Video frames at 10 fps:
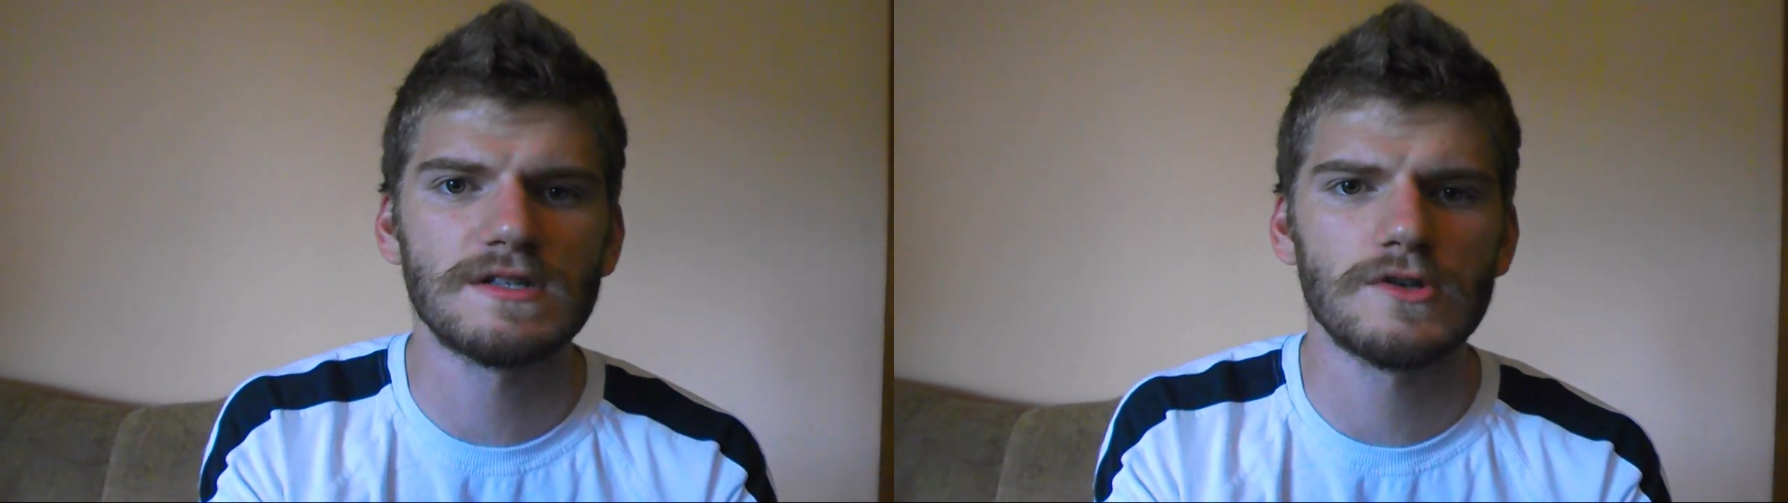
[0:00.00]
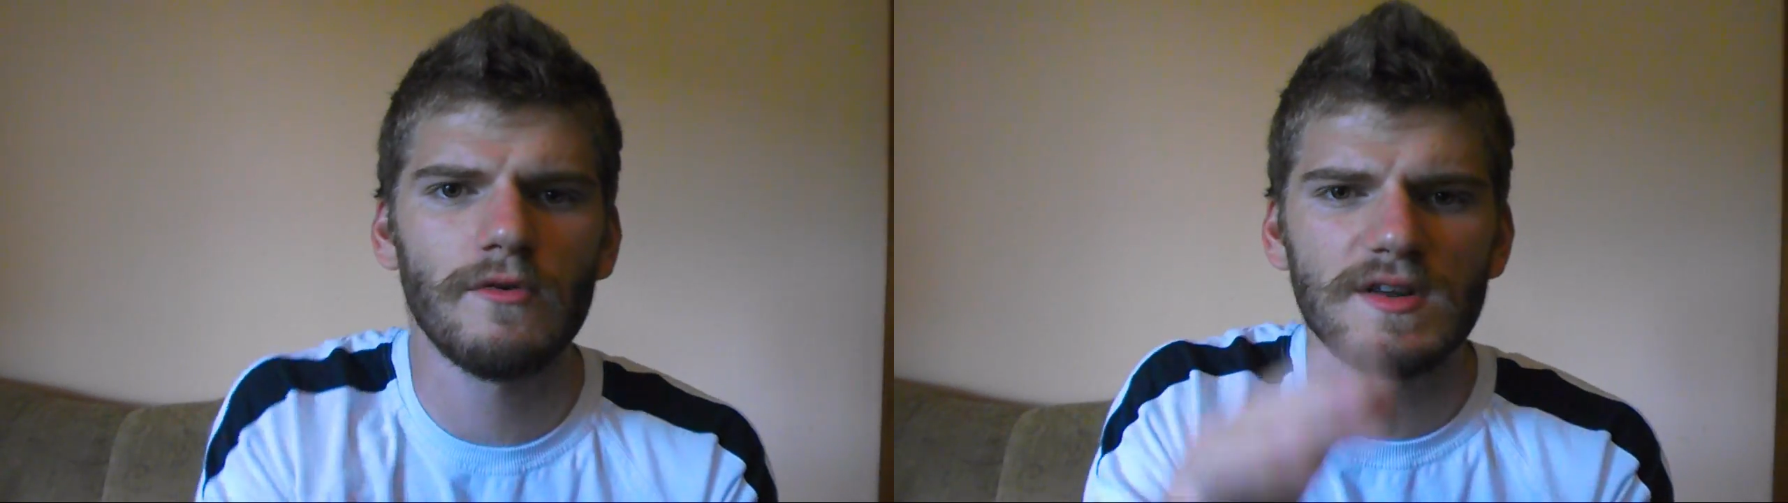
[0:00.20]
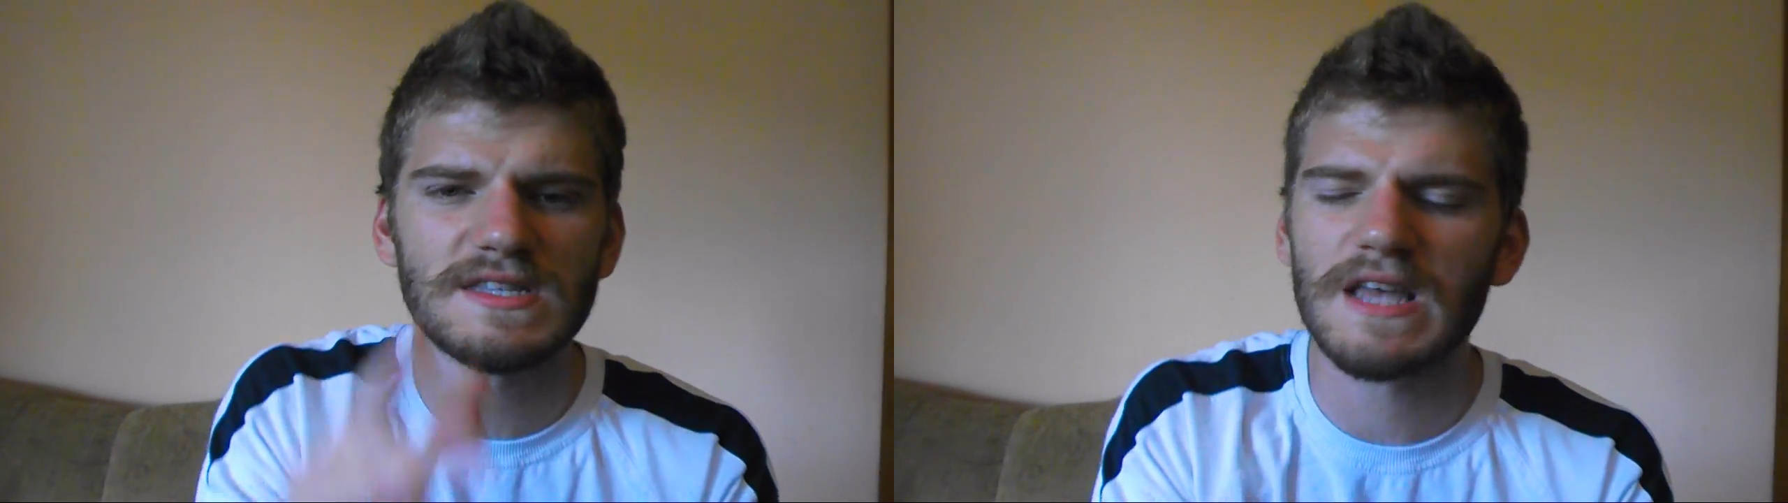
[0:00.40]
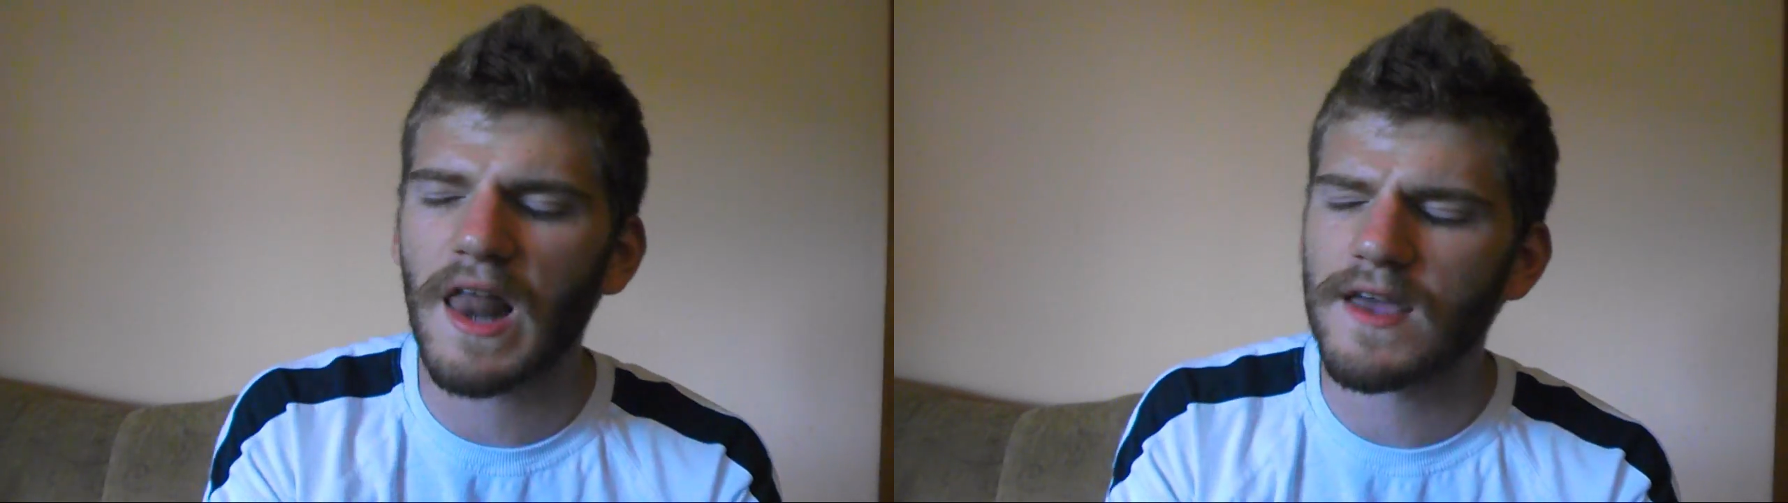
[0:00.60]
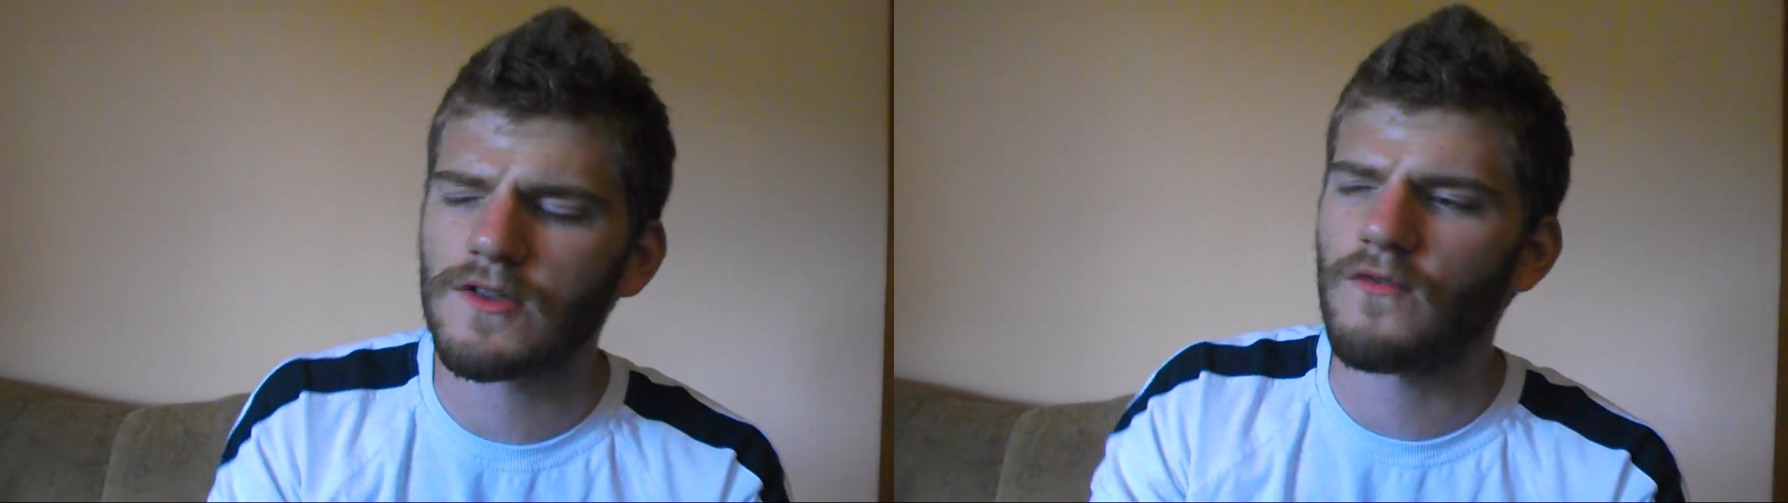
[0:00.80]
you will see
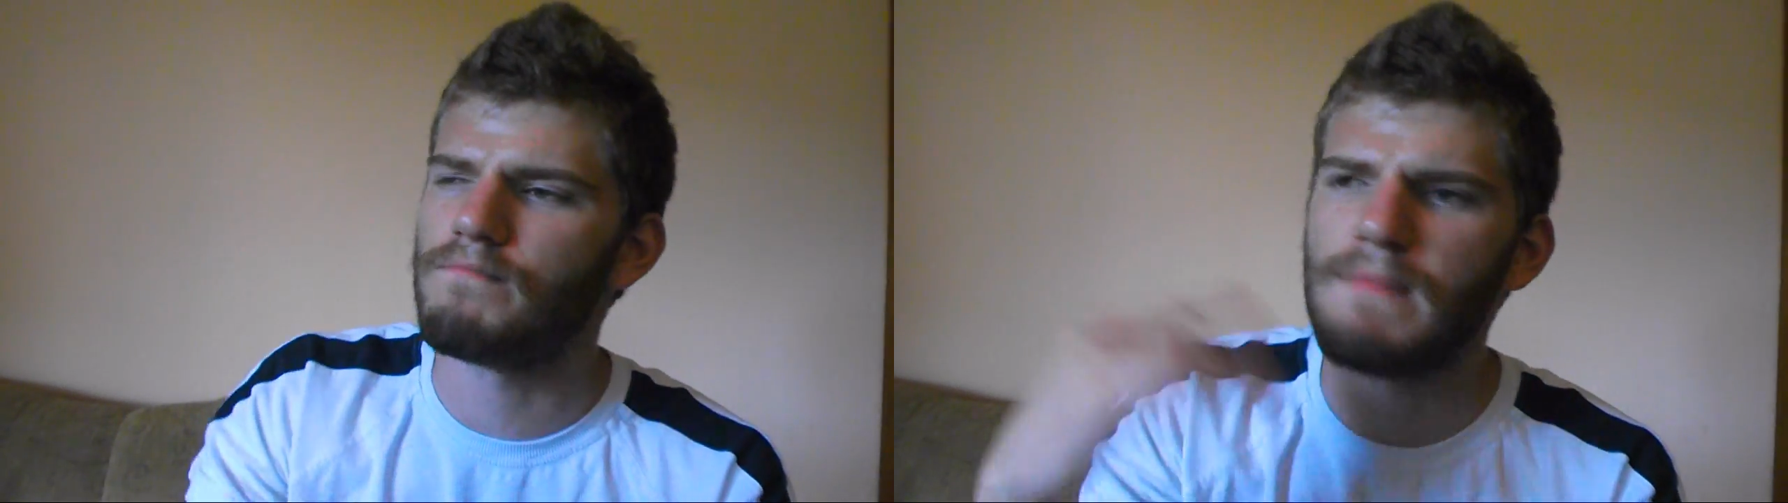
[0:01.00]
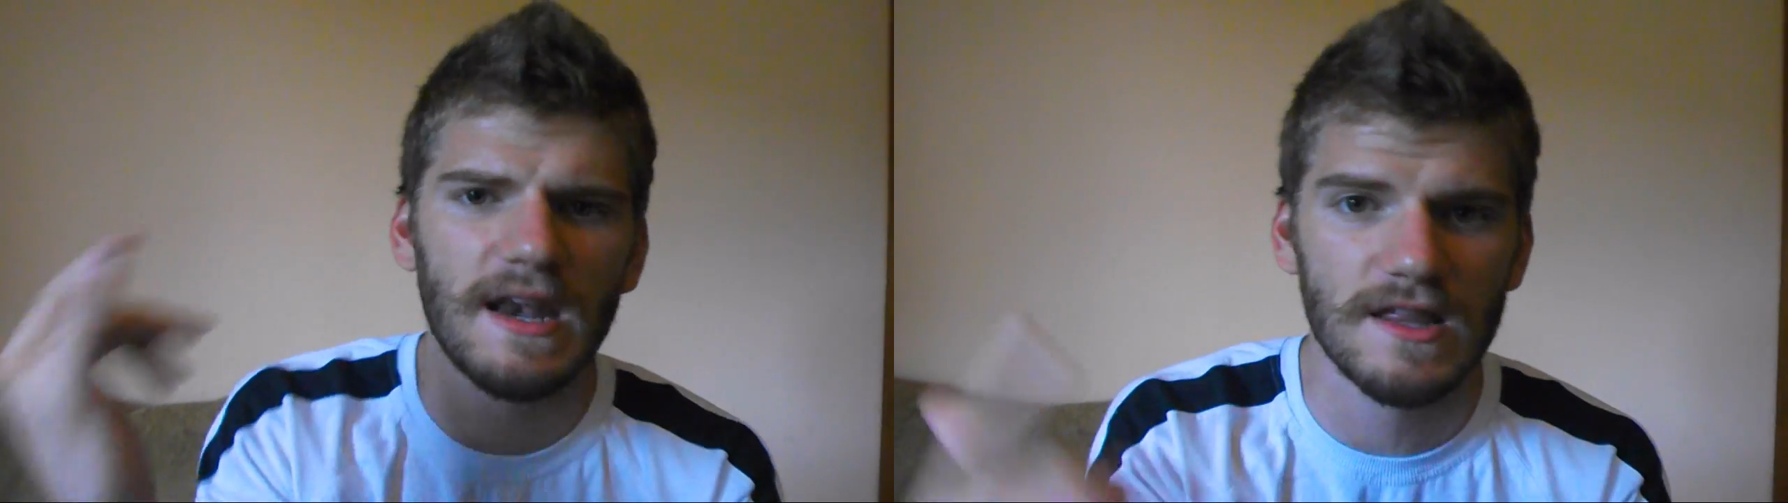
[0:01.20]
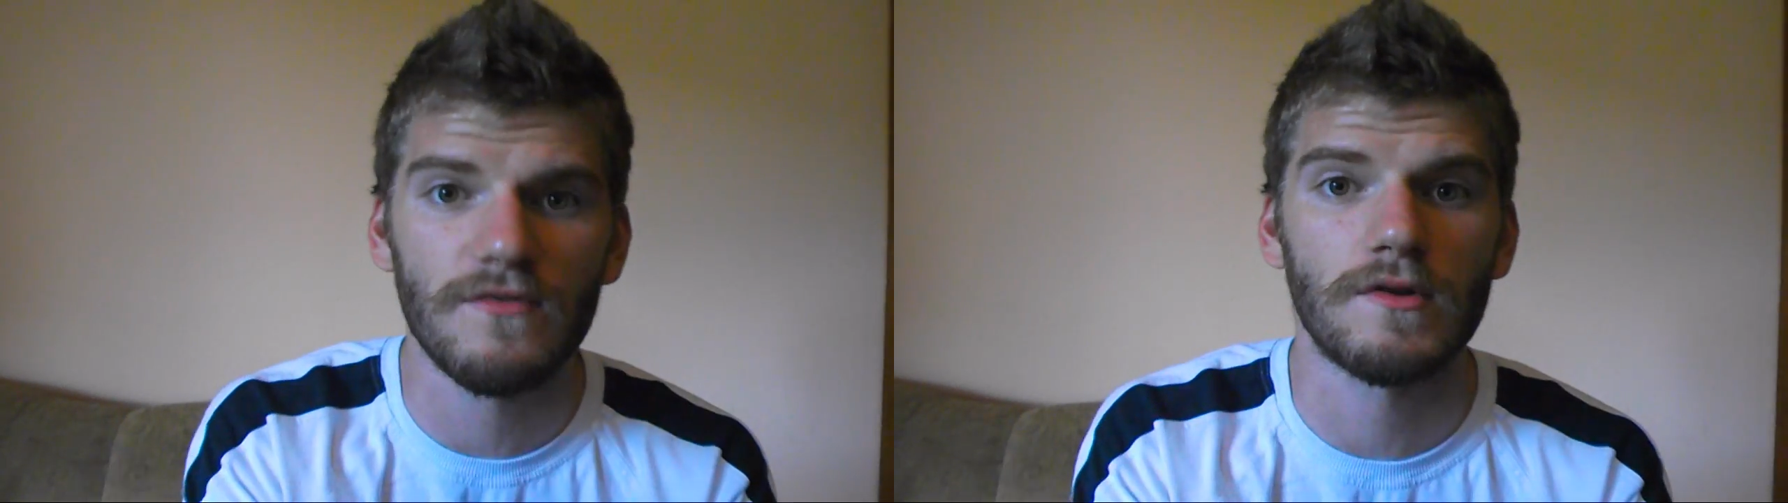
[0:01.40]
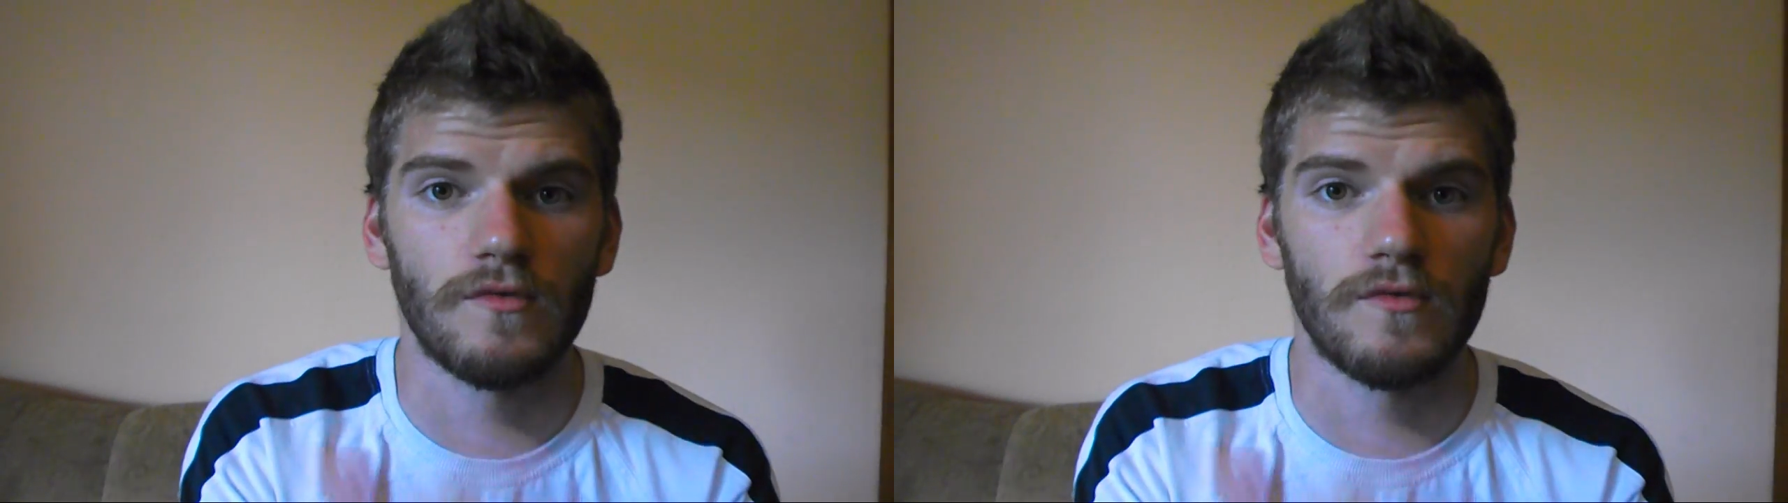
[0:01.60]
light of many different